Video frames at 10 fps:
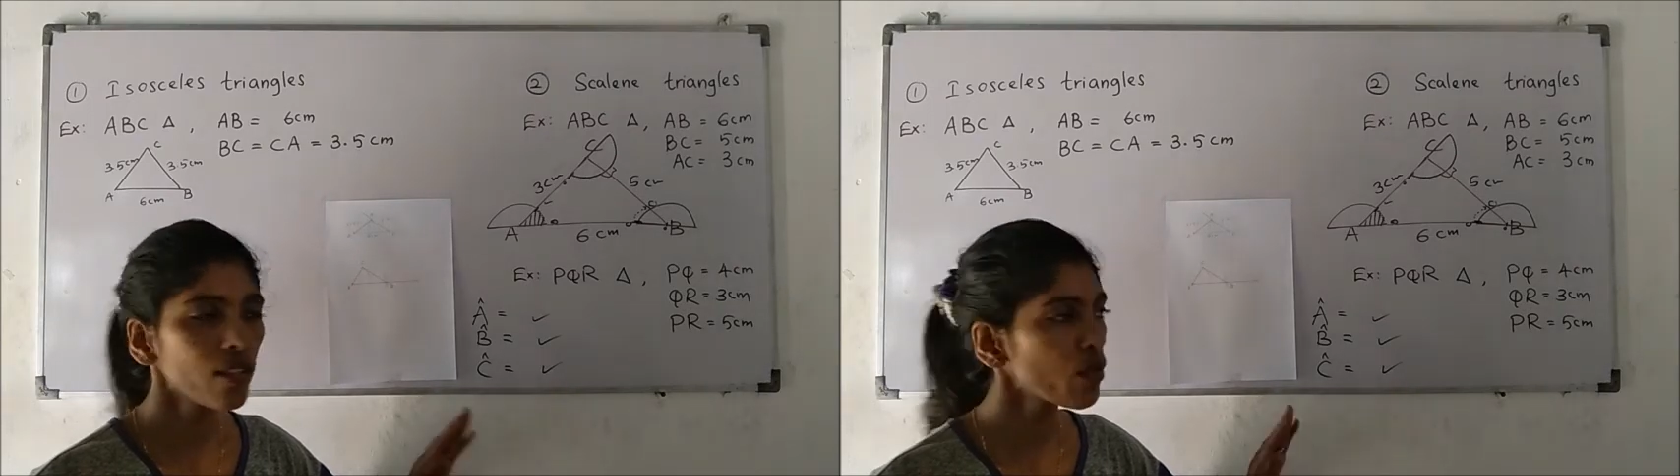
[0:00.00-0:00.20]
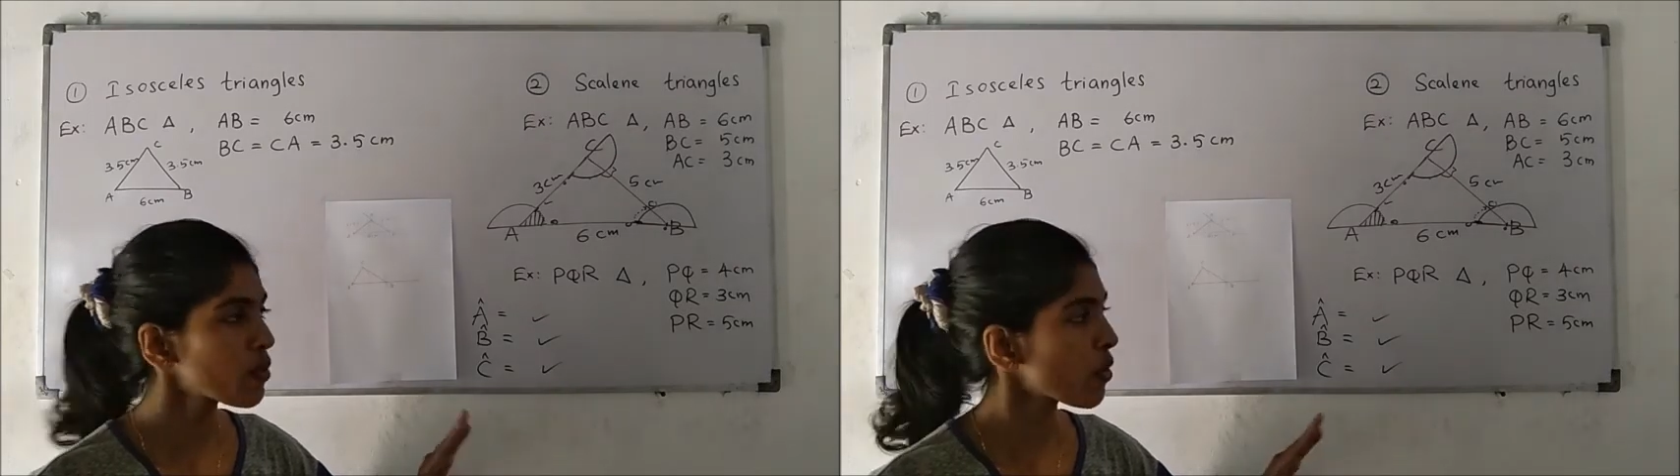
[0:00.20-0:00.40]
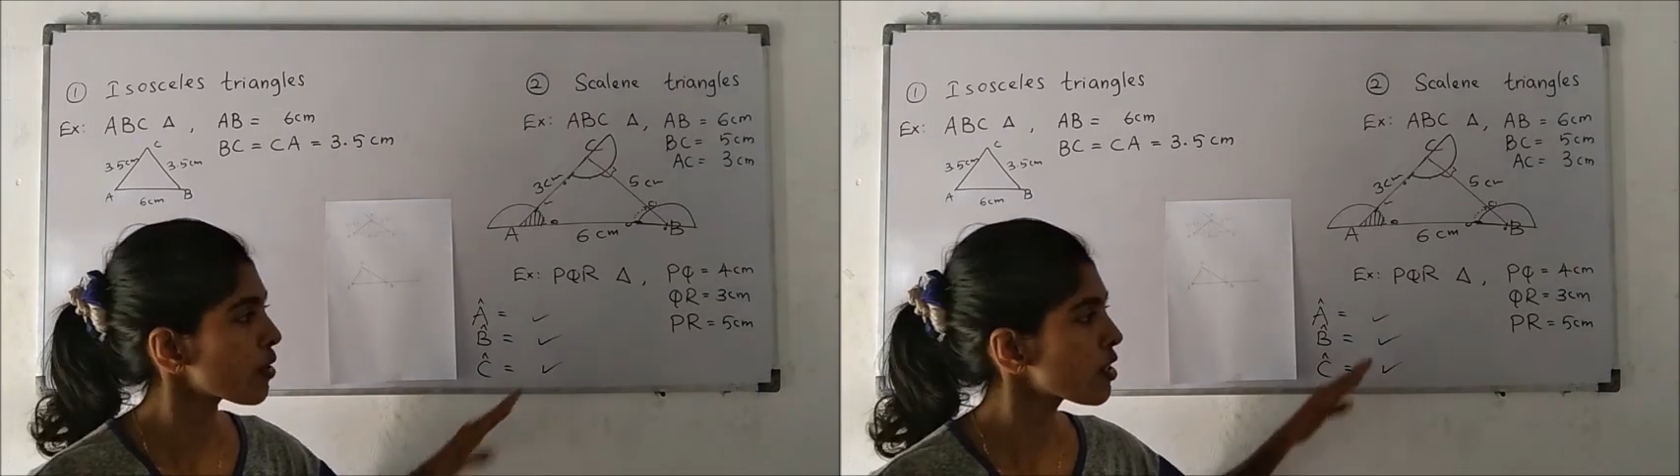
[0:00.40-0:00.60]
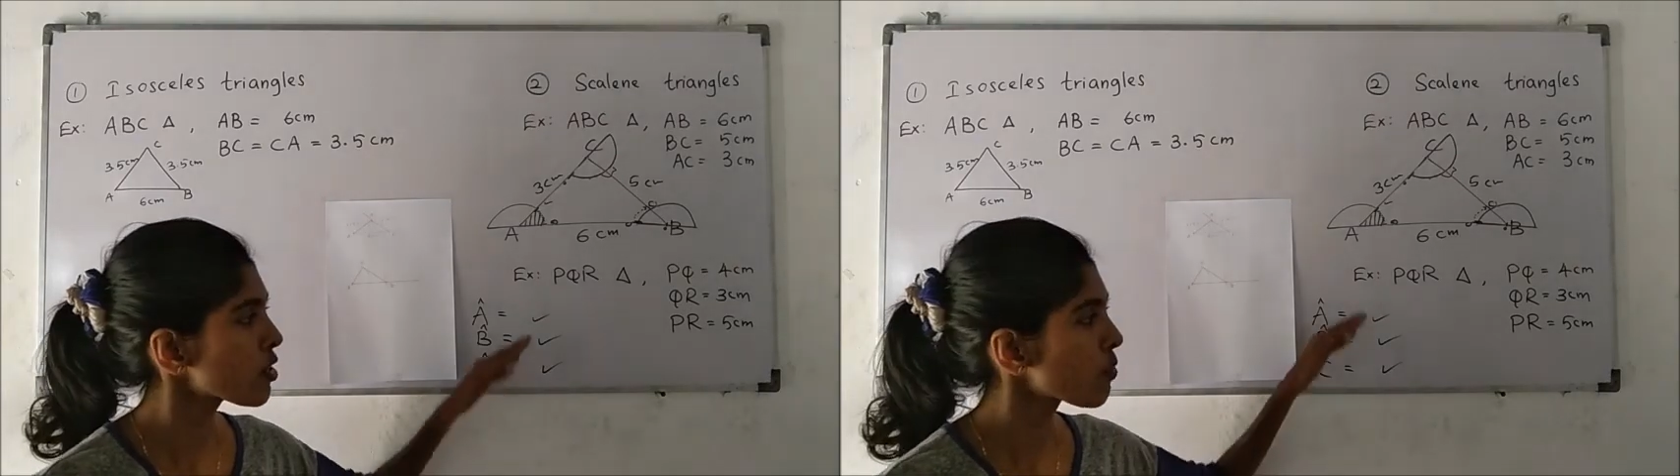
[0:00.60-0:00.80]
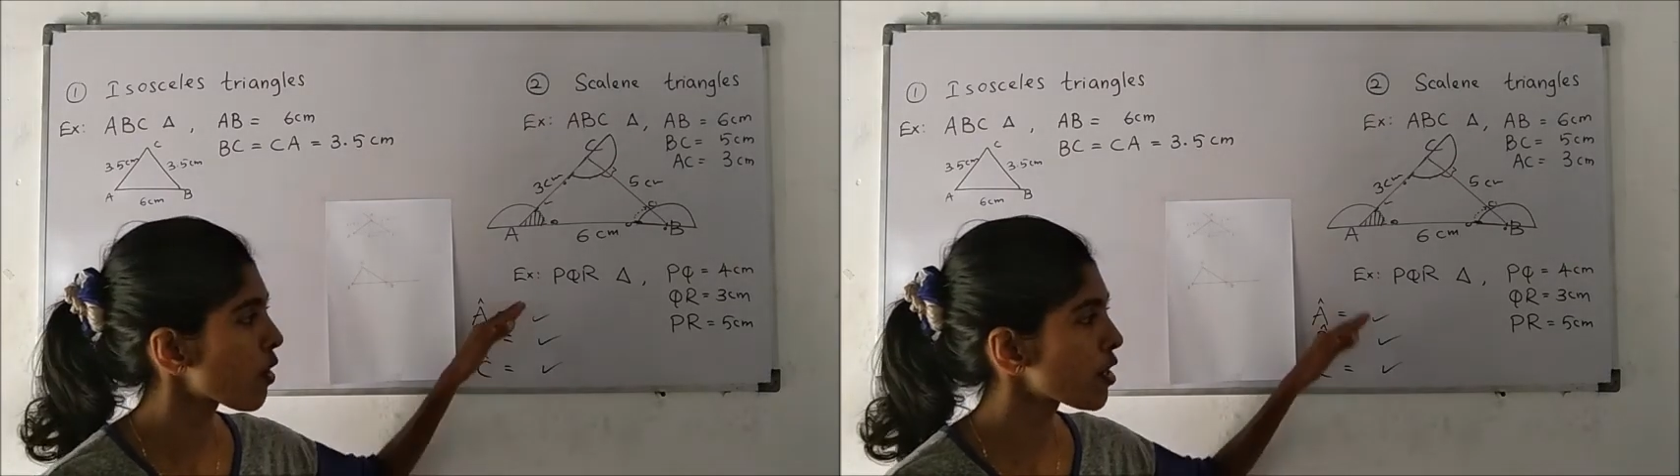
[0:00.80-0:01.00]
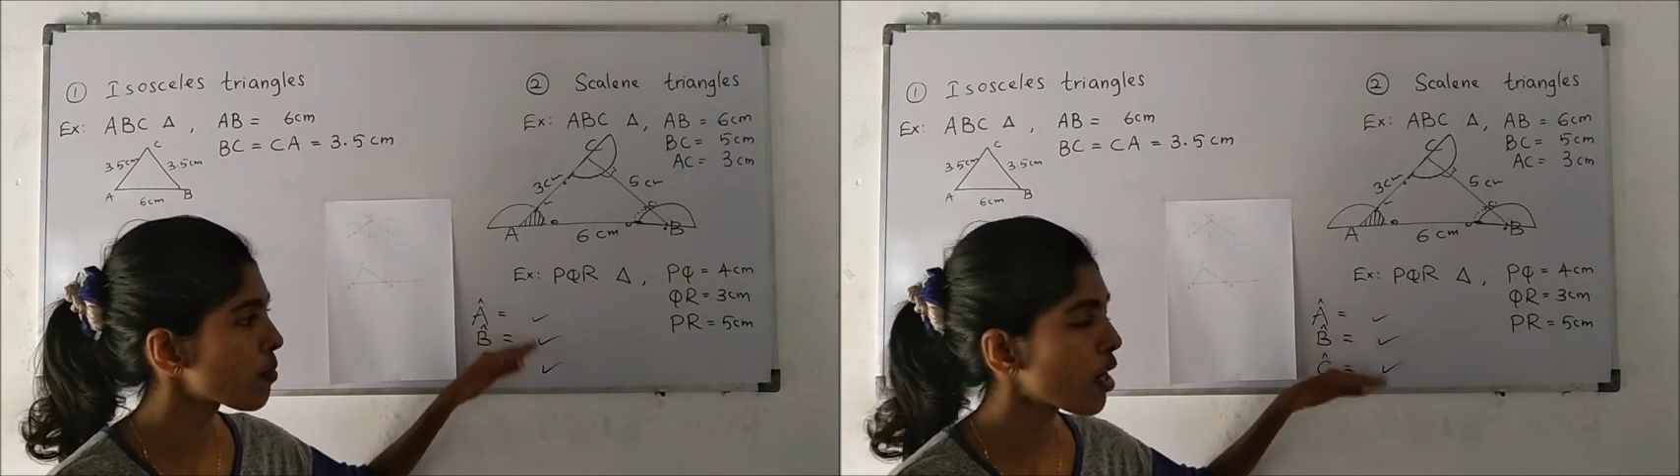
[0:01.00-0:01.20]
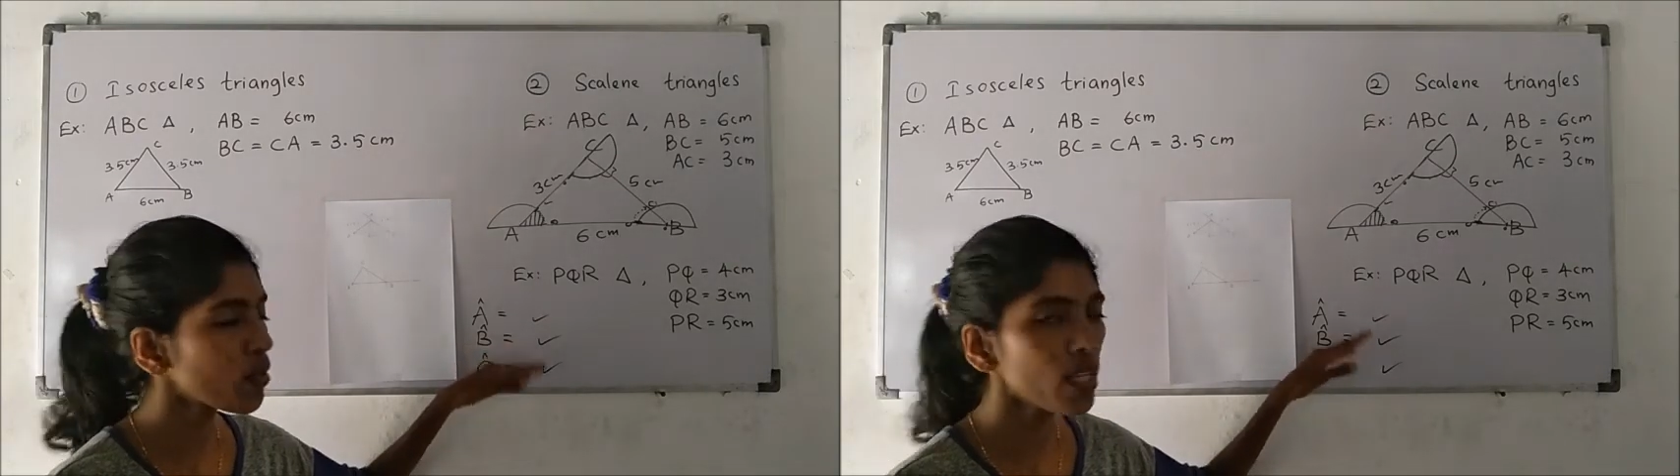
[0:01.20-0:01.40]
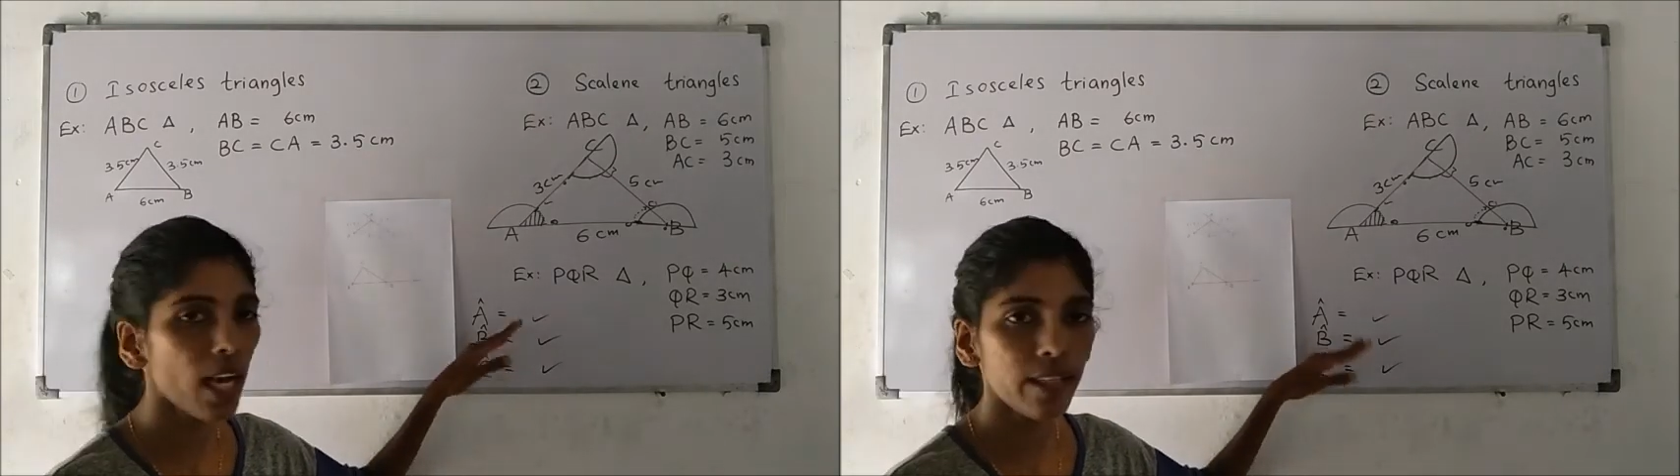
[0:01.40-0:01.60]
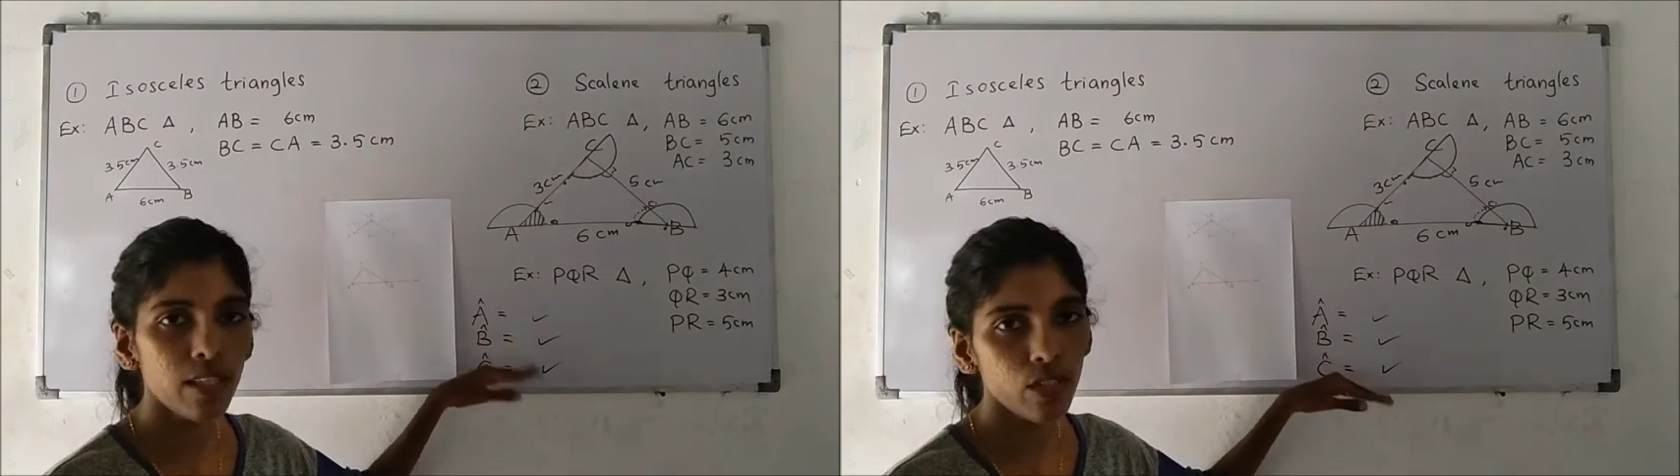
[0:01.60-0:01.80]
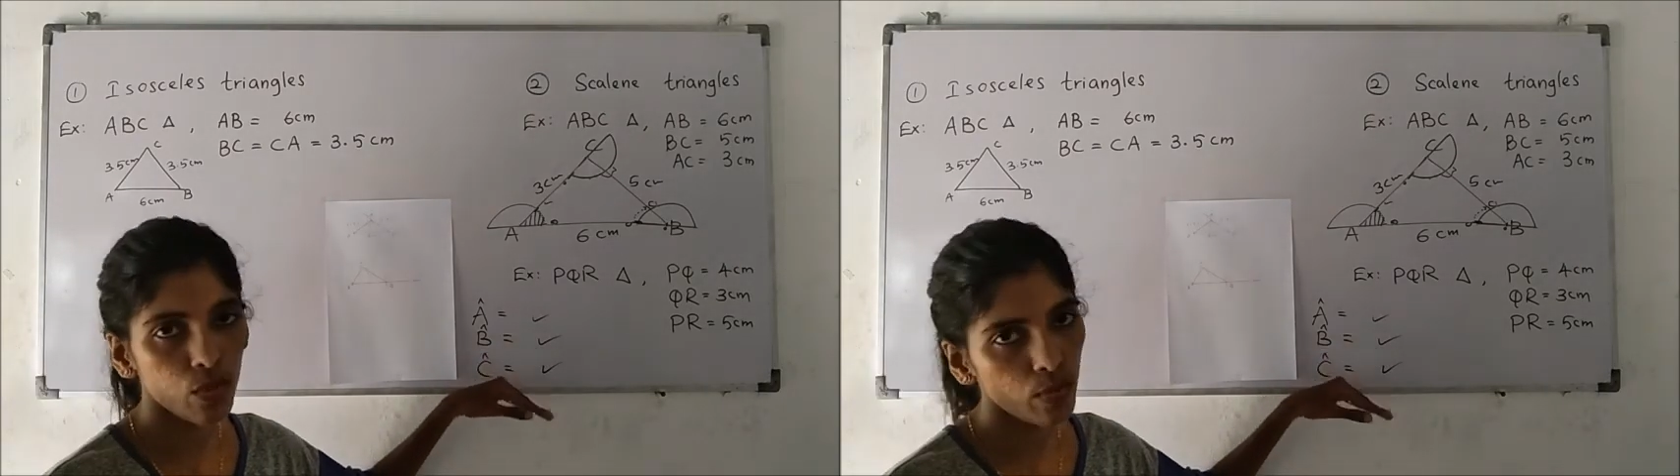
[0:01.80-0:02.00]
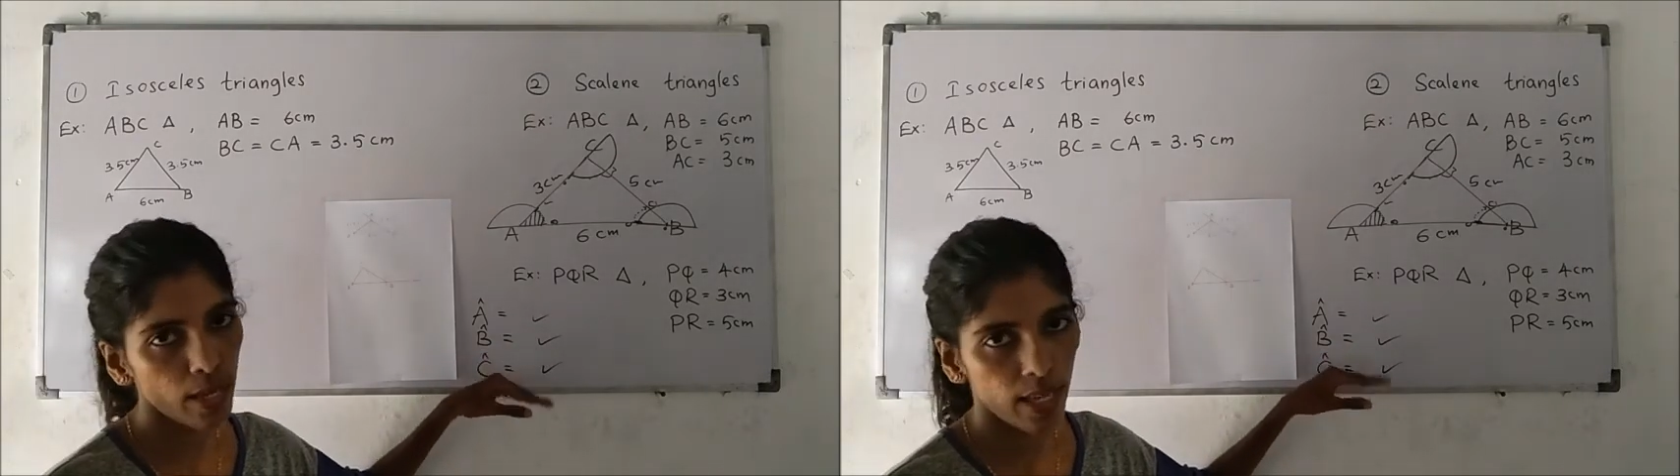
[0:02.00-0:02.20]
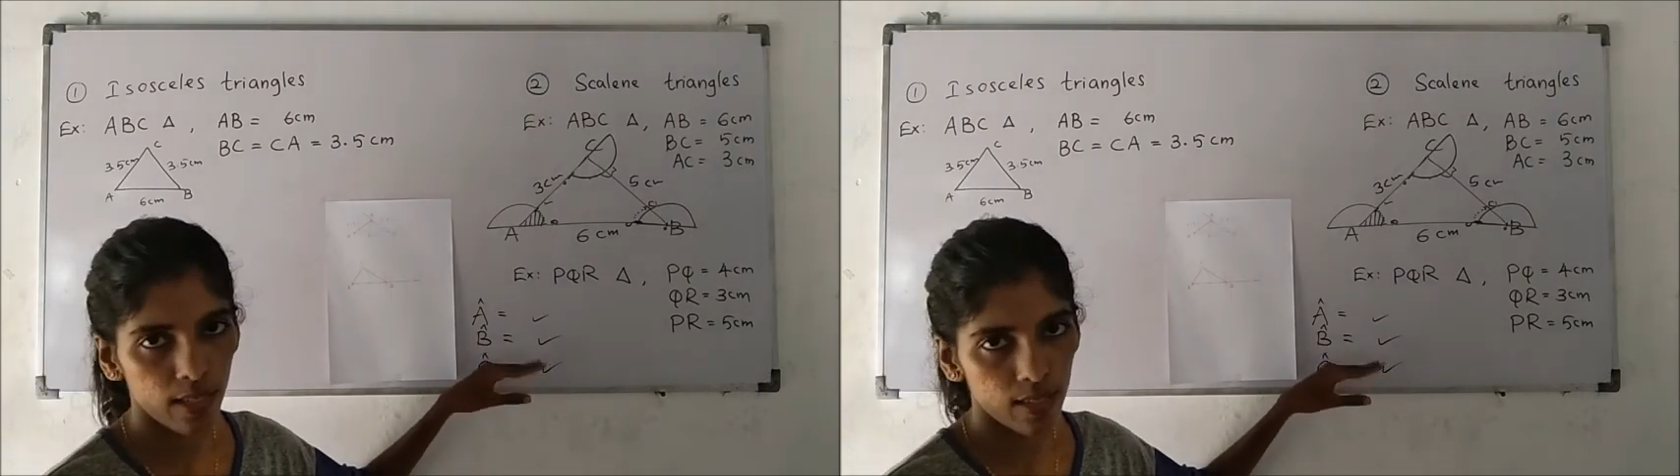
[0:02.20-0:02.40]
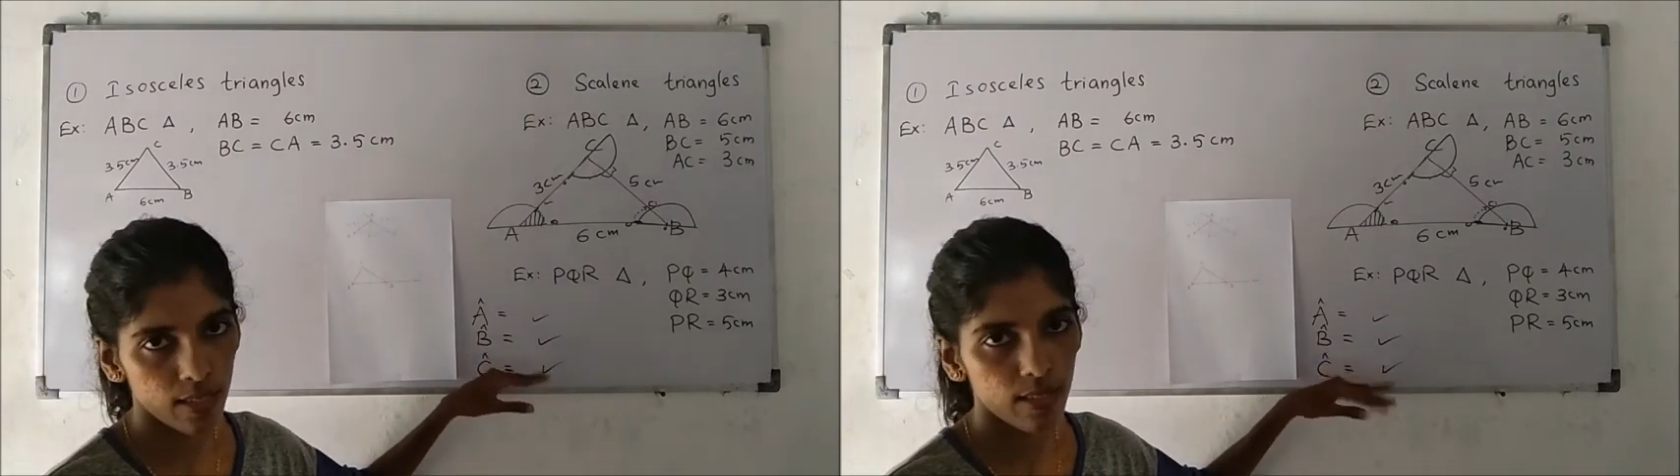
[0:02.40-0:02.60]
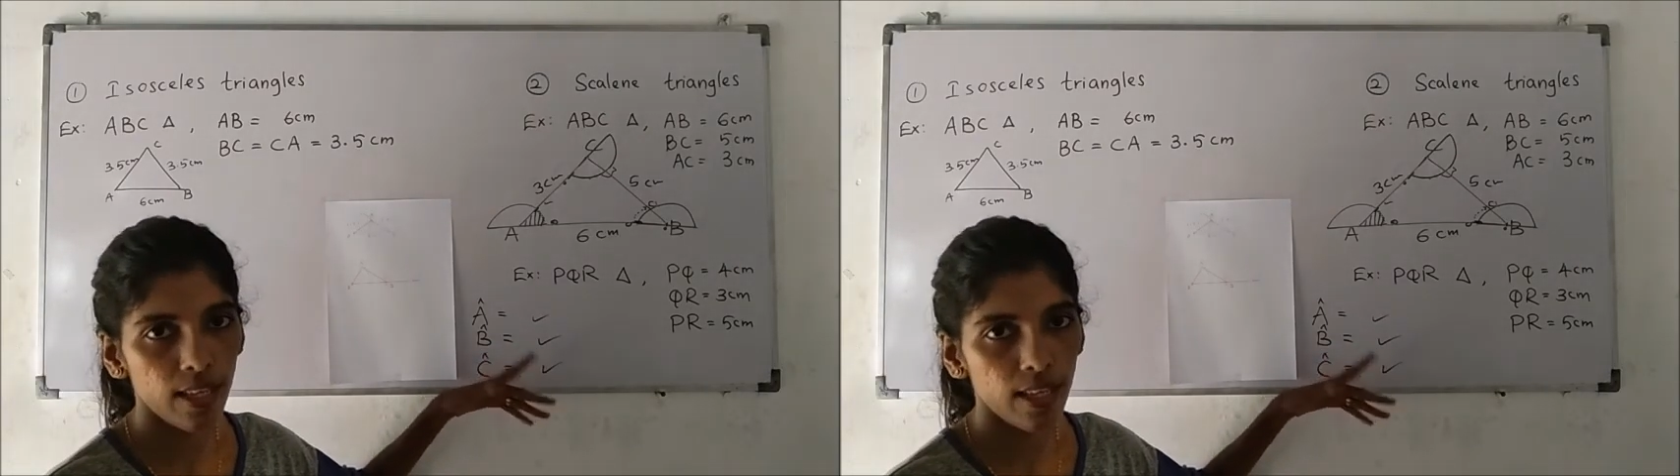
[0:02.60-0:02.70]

you no need to worry about the other 2 angles.